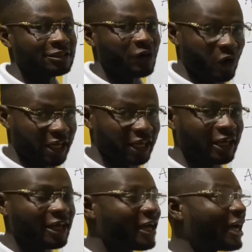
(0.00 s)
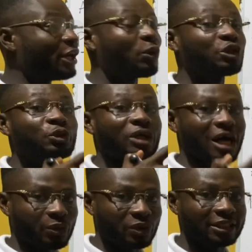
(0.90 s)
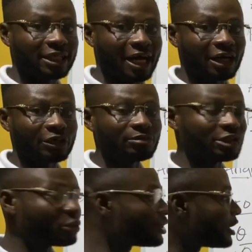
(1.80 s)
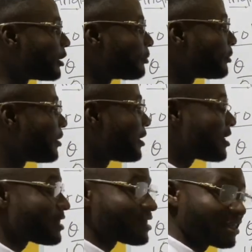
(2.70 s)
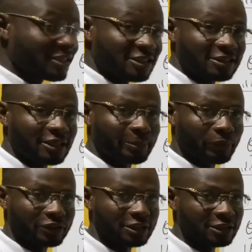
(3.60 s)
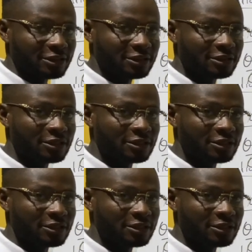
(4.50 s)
okay, and you want to calculate the angle between them, this is the process.